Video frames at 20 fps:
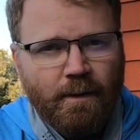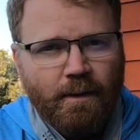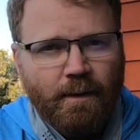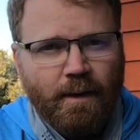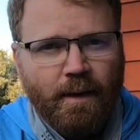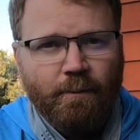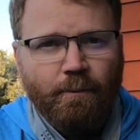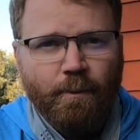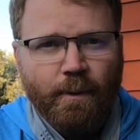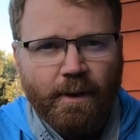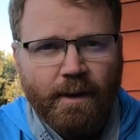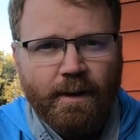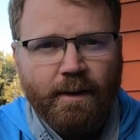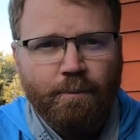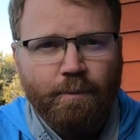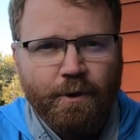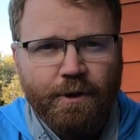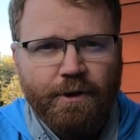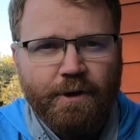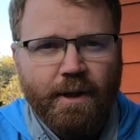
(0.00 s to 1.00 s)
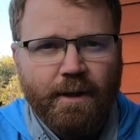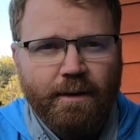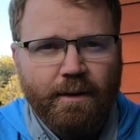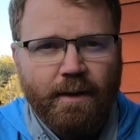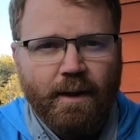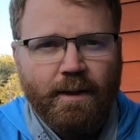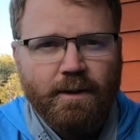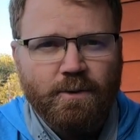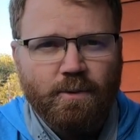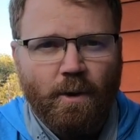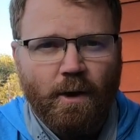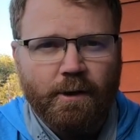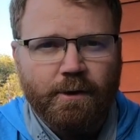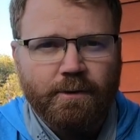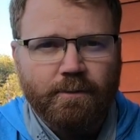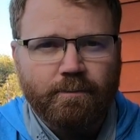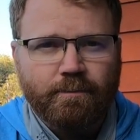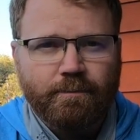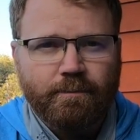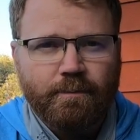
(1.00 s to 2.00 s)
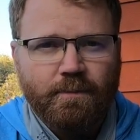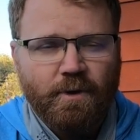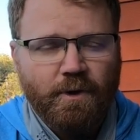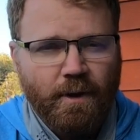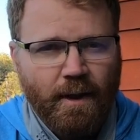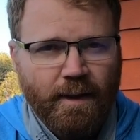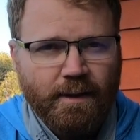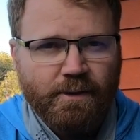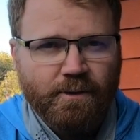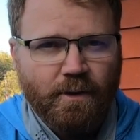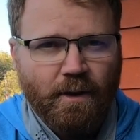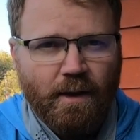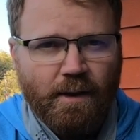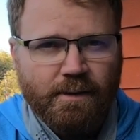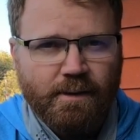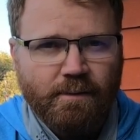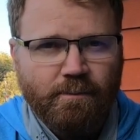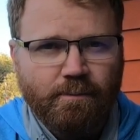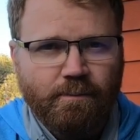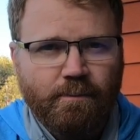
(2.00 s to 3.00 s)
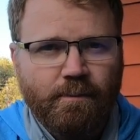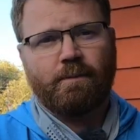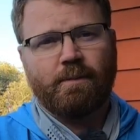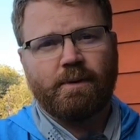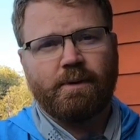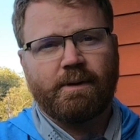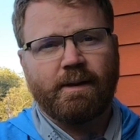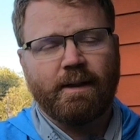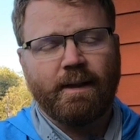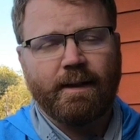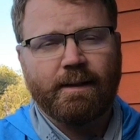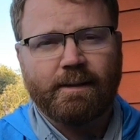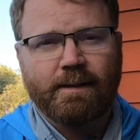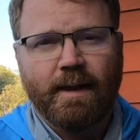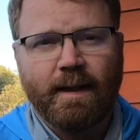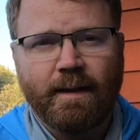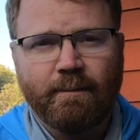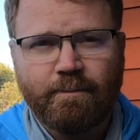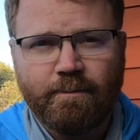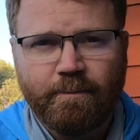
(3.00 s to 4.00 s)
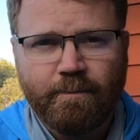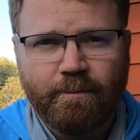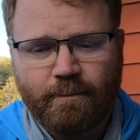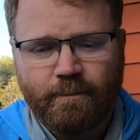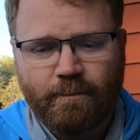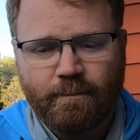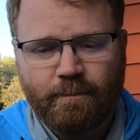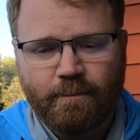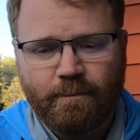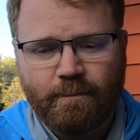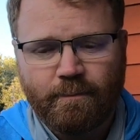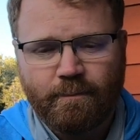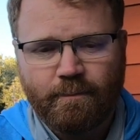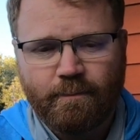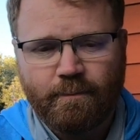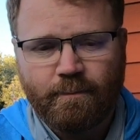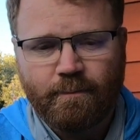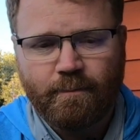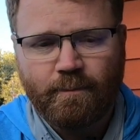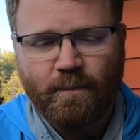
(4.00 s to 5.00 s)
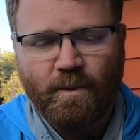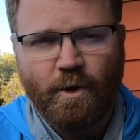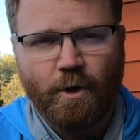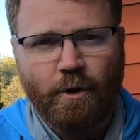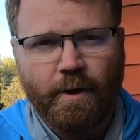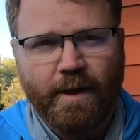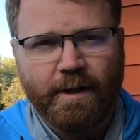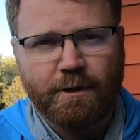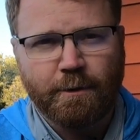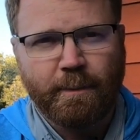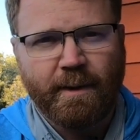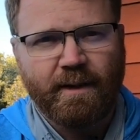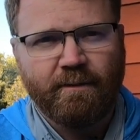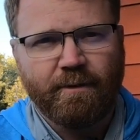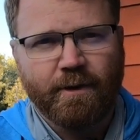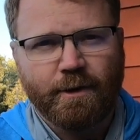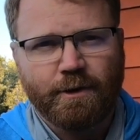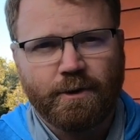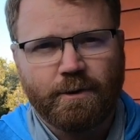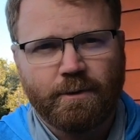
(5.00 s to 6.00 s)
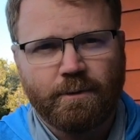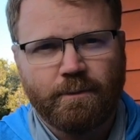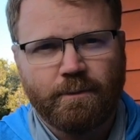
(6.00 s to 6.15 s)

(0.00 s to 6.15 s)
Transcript: I really appreciate you guys watching. You guys are awesome. Until next time, go catch a big fish.